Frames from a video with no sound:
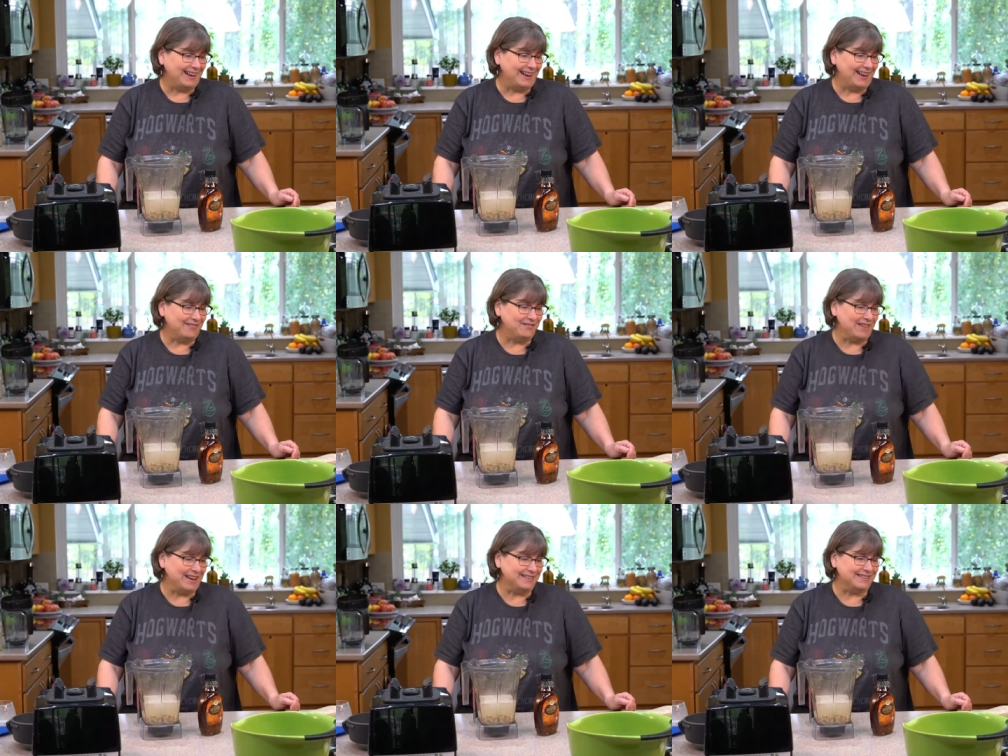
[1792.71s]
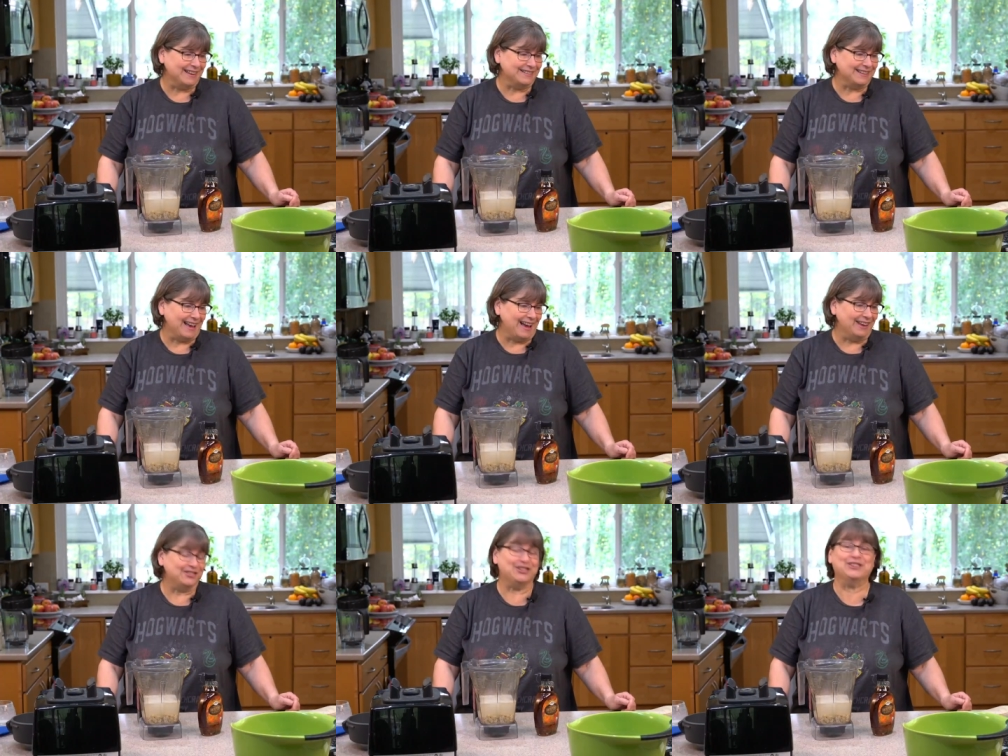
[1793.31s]
And Faye says,
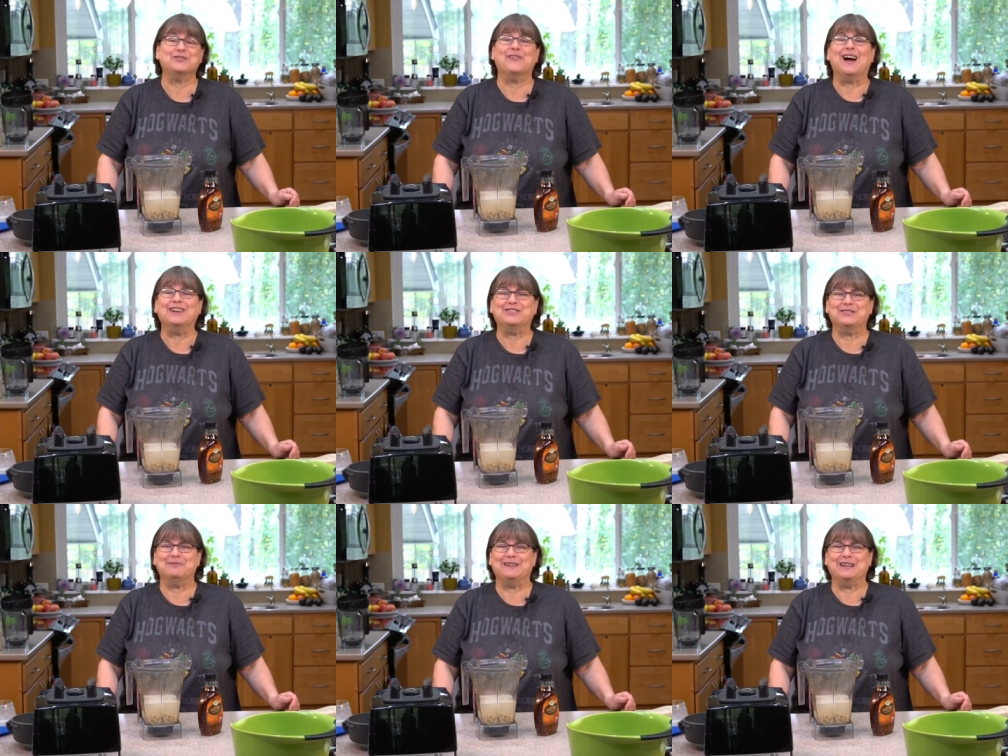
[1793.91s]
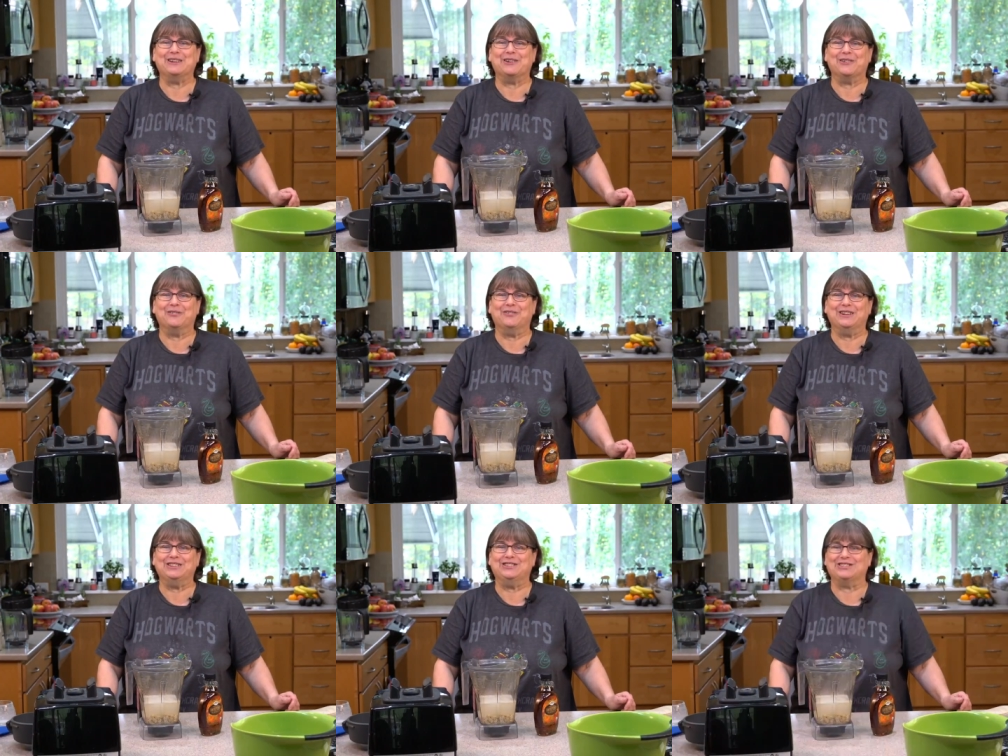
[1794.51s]
She's watching me in her
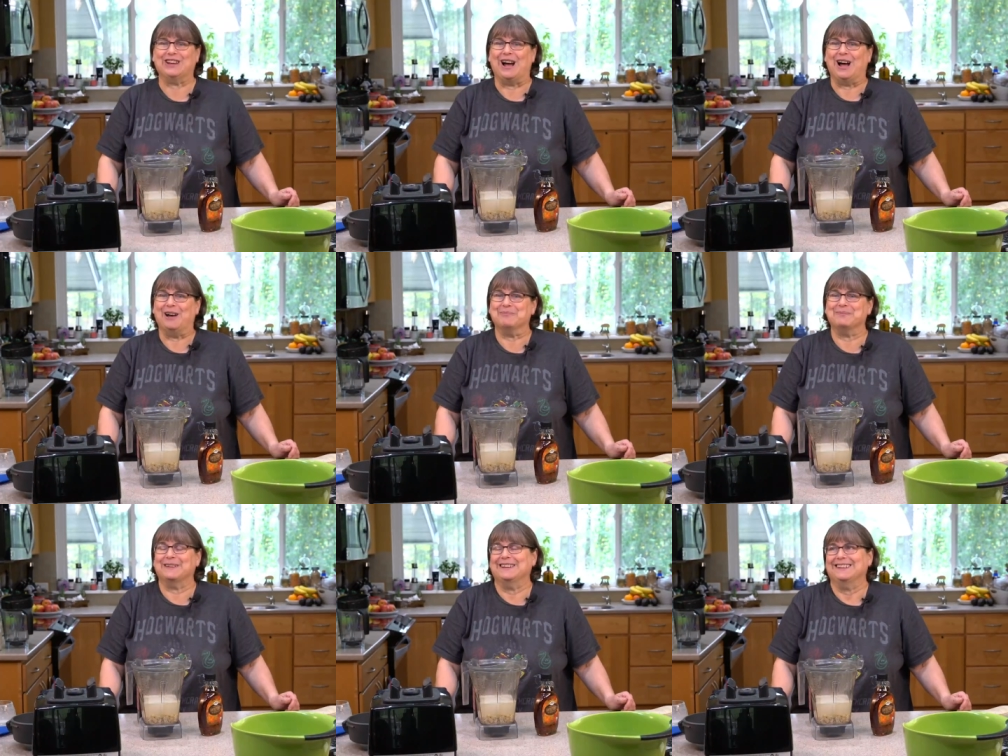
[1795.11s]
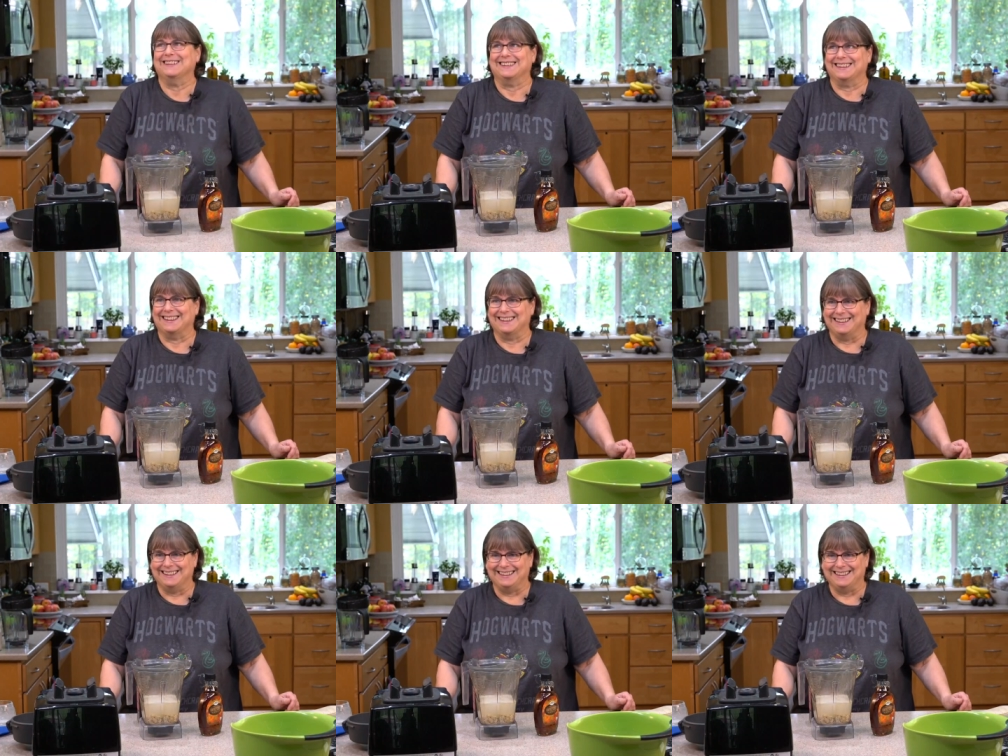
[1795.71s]
wood shop.
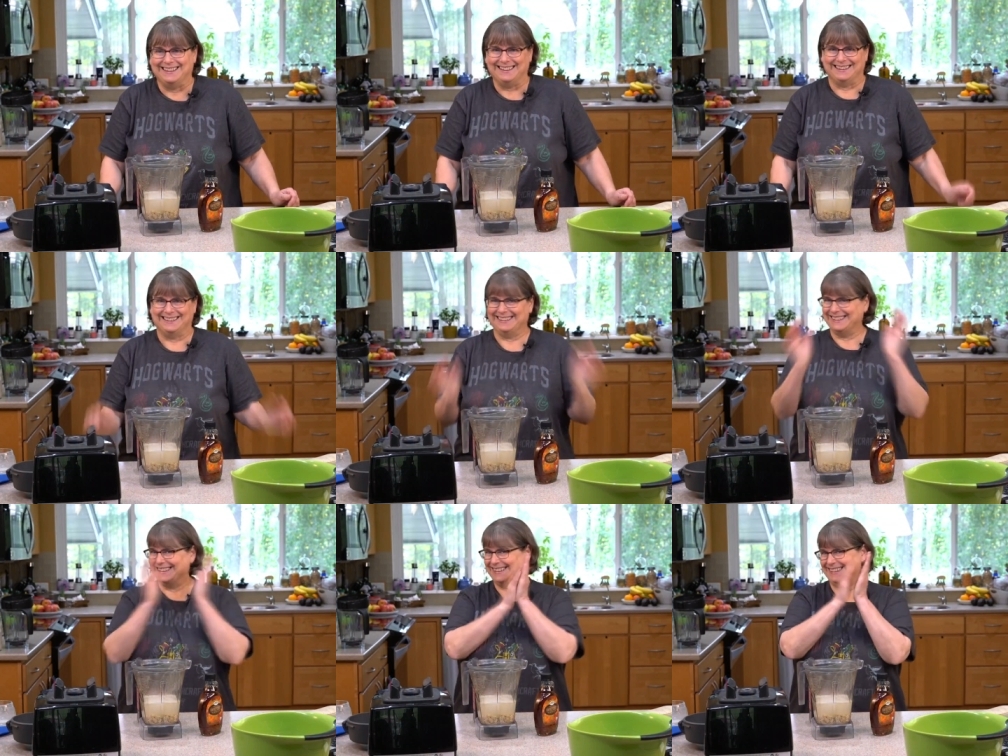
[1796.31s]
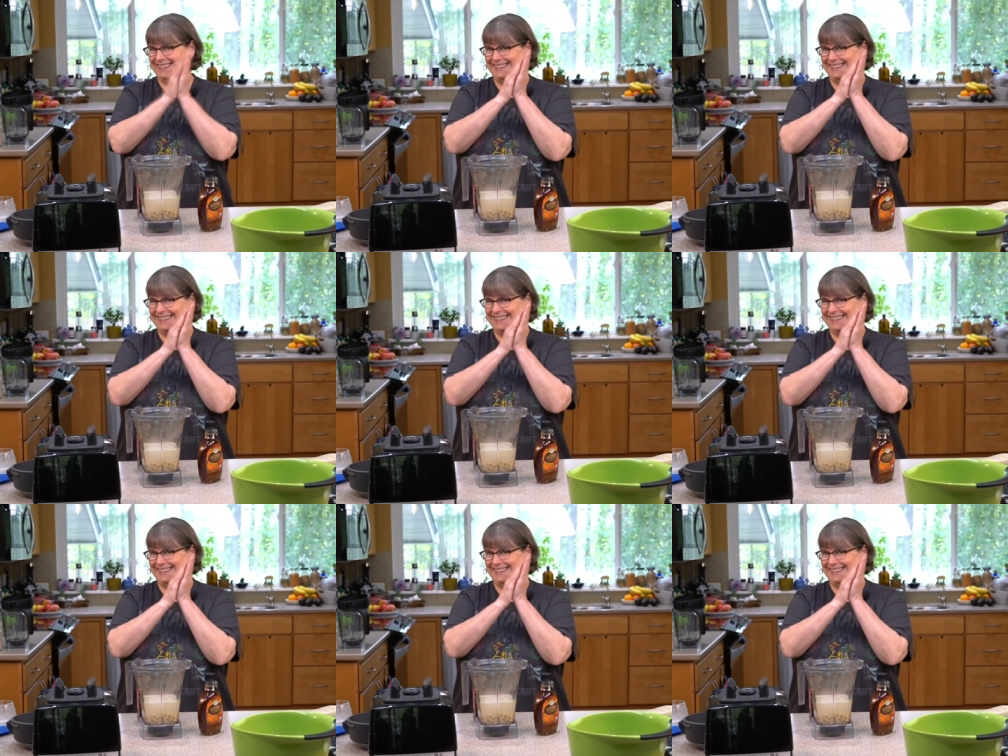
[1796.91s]
Oh, awesome.